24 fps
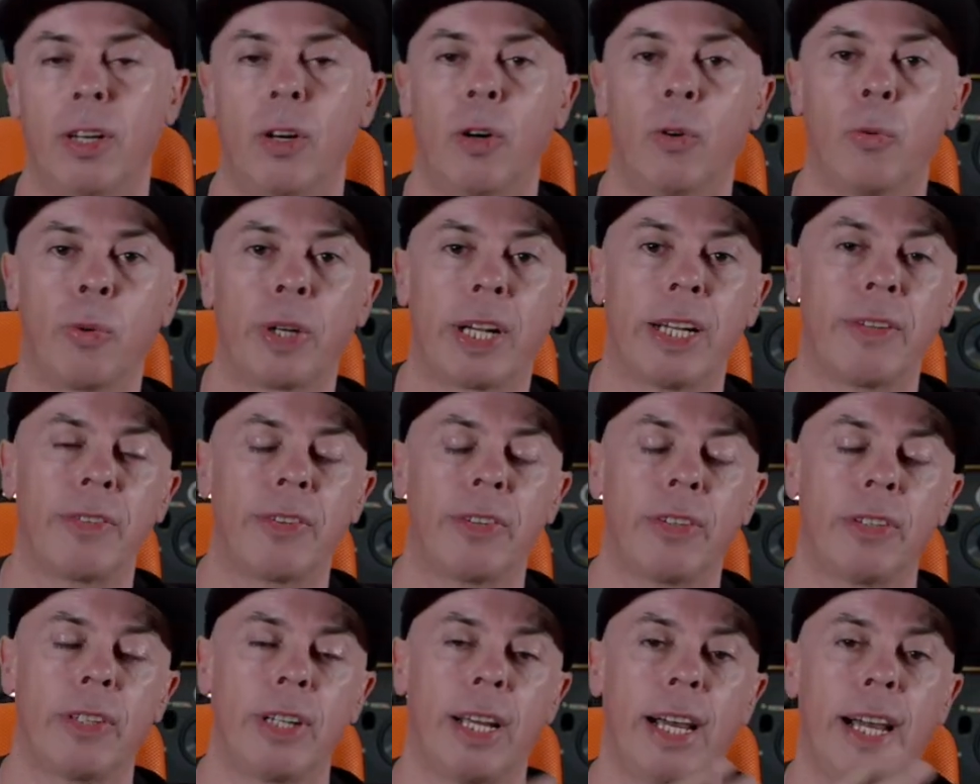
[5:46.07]

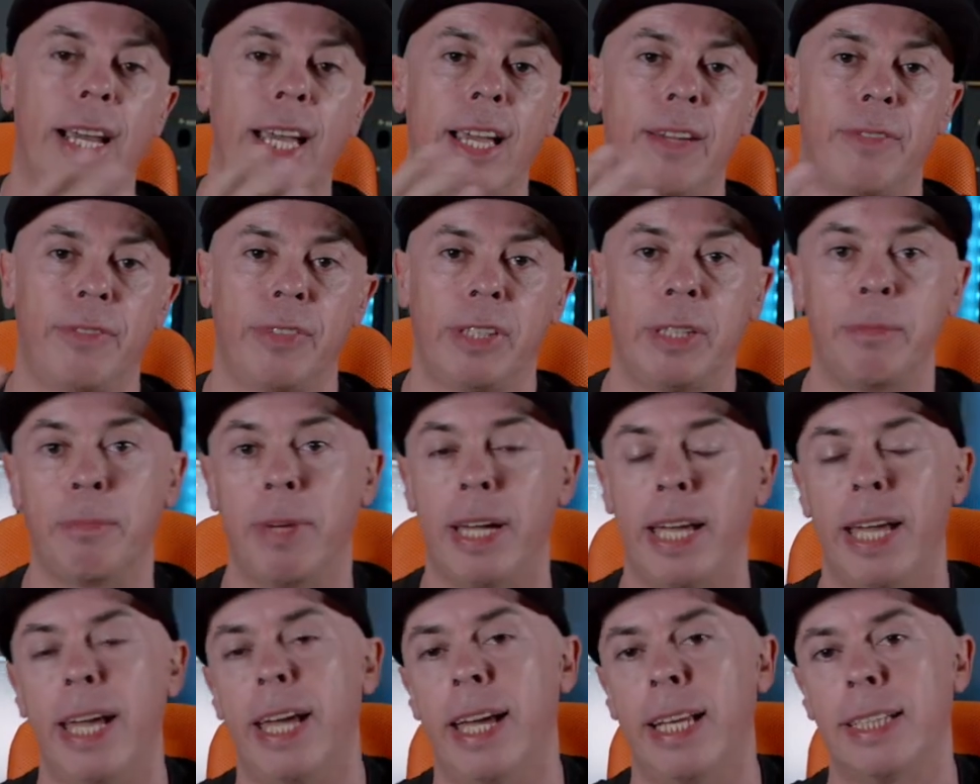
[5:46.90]
whatever I have in
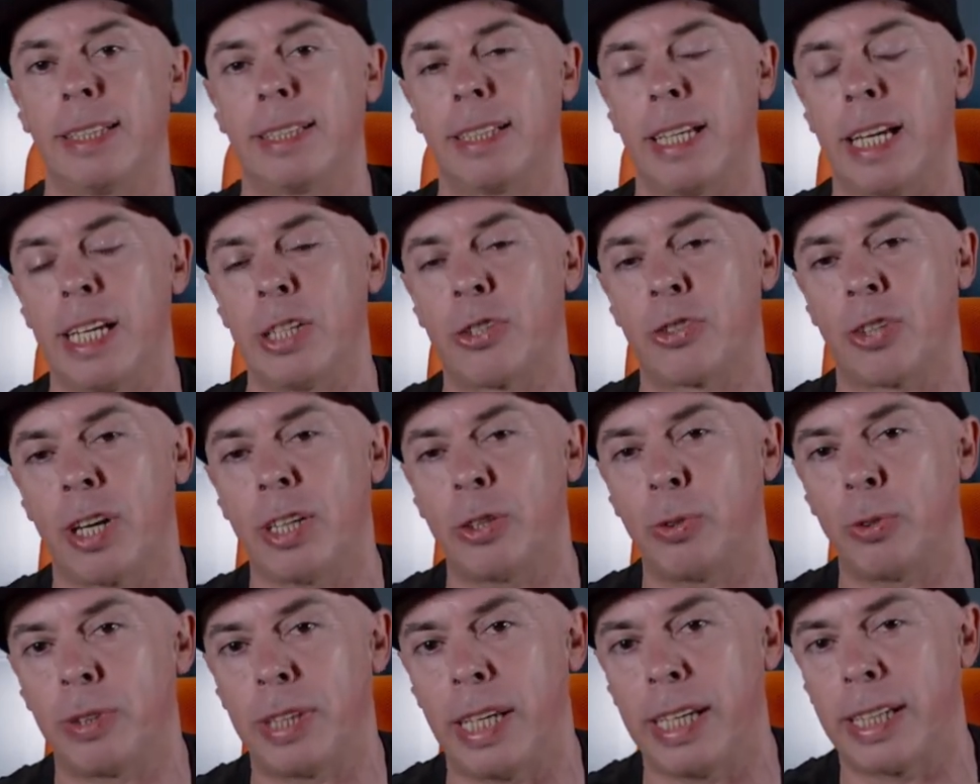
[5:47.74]
my hand, and try
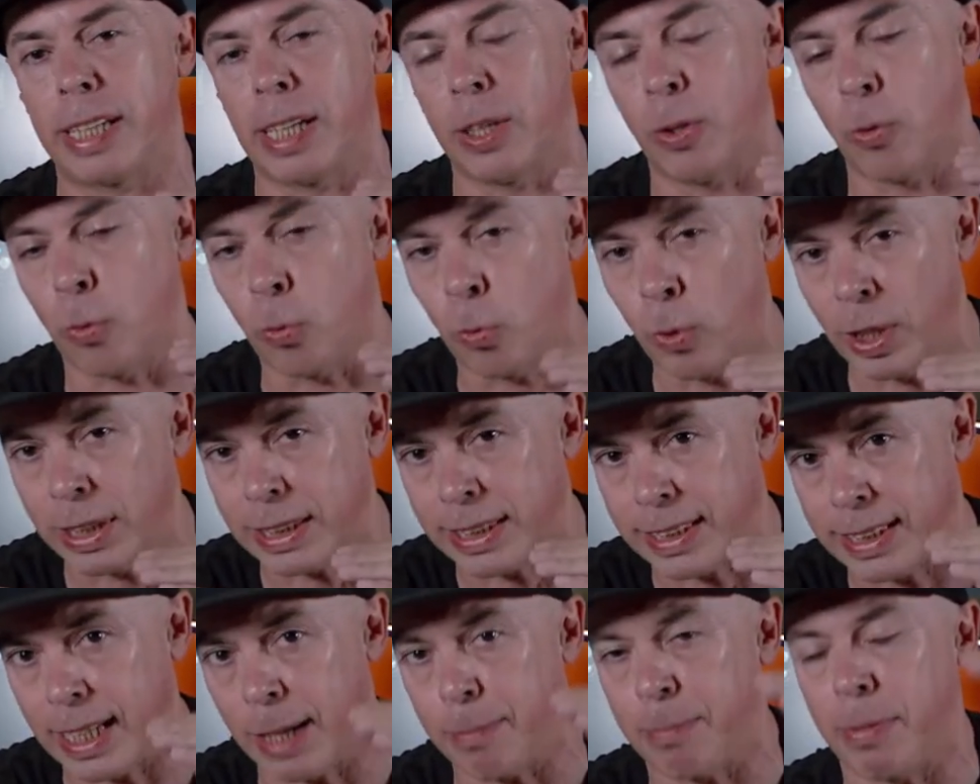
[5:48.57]
to take it one
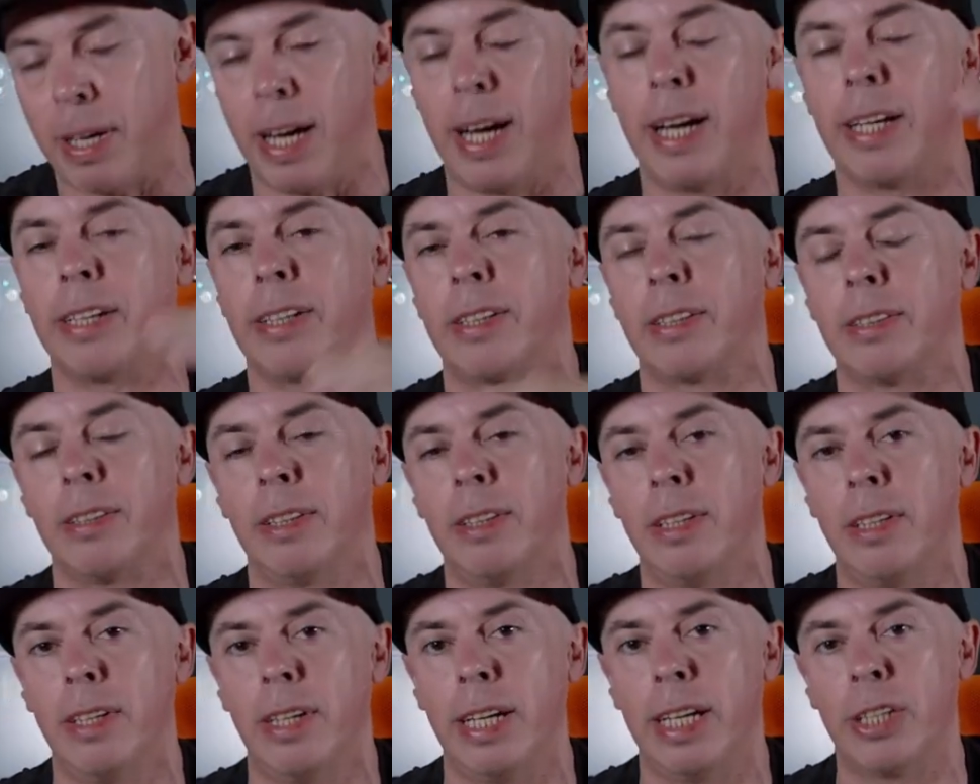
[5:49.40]
step higher
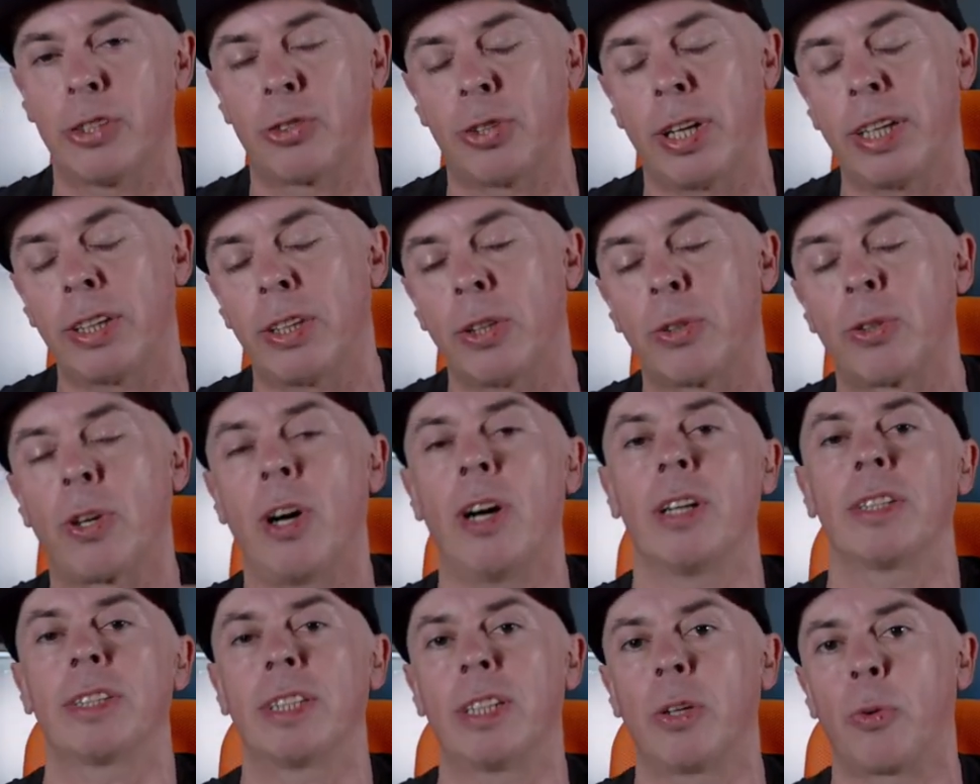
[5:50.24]
and try to
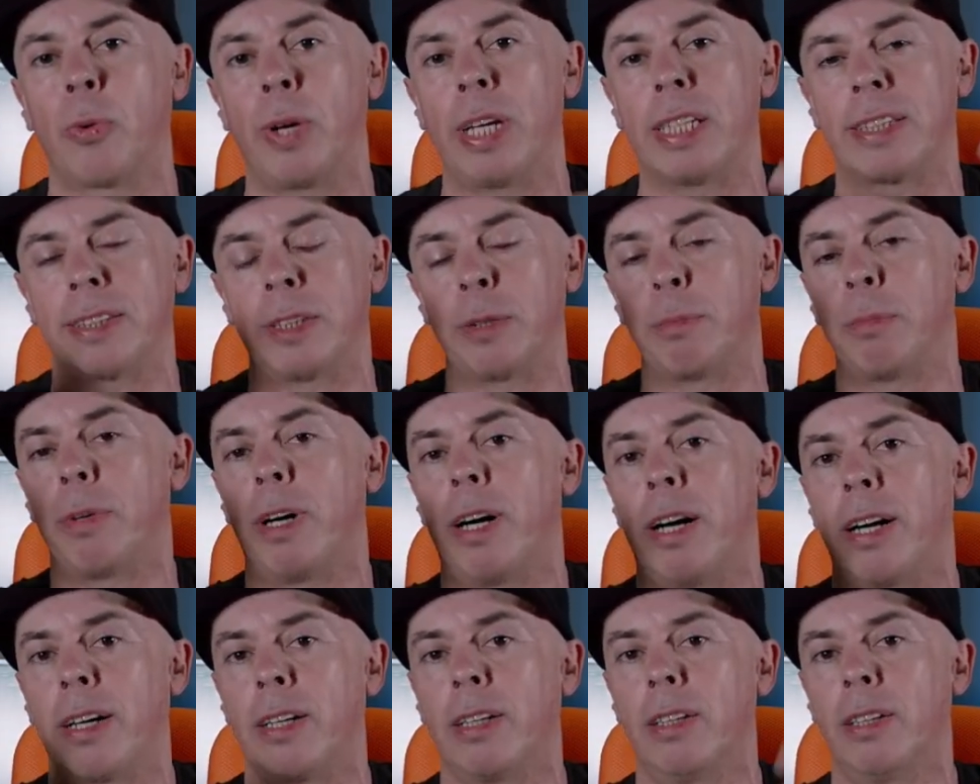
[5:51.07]
constantly raise the
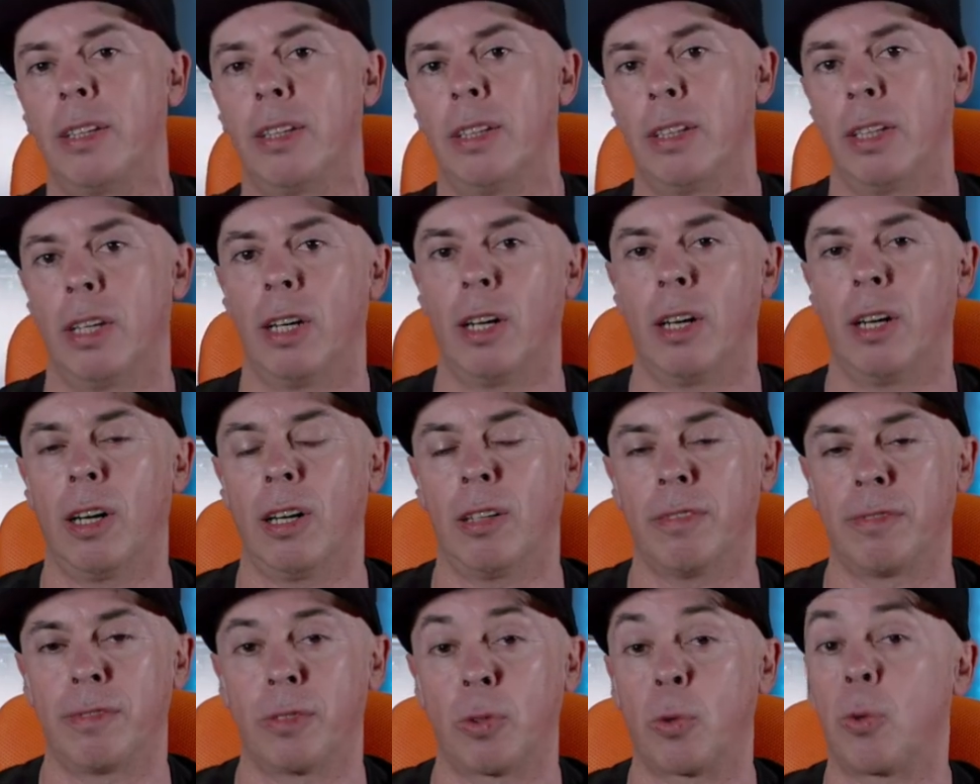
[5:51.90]
bar
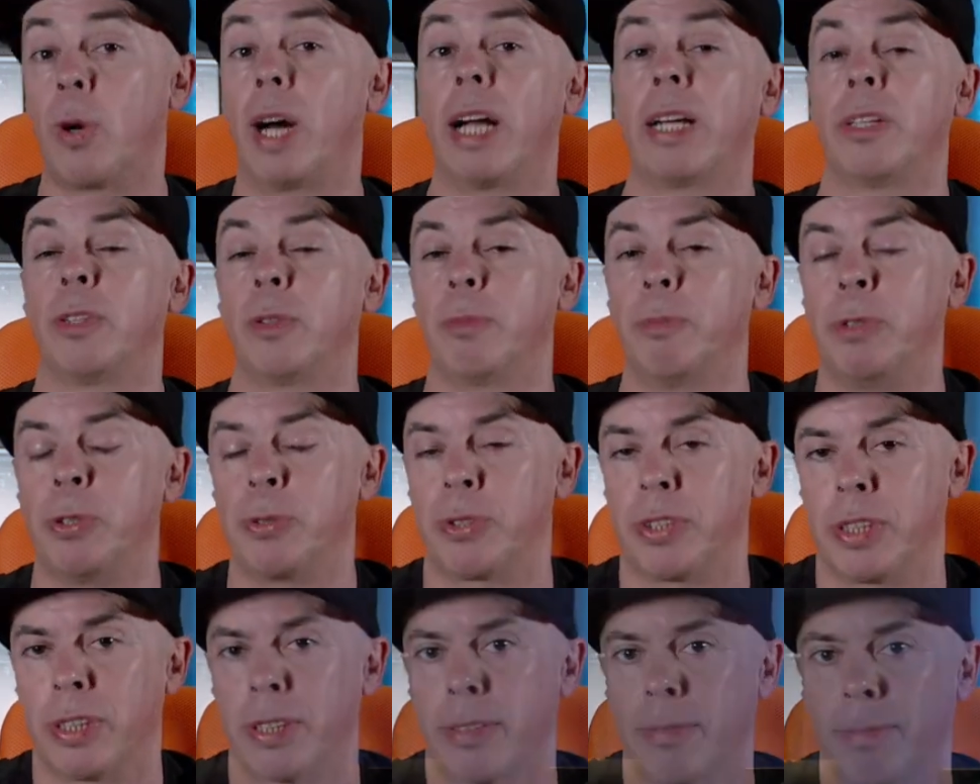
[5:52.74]
of quality of
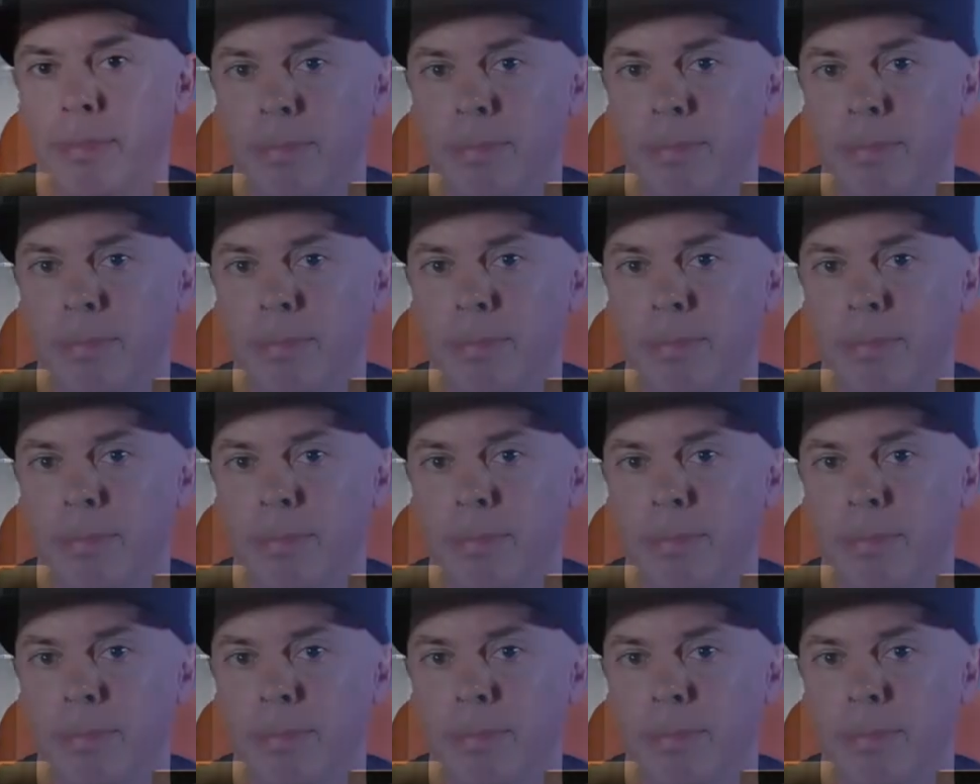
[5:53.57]
music.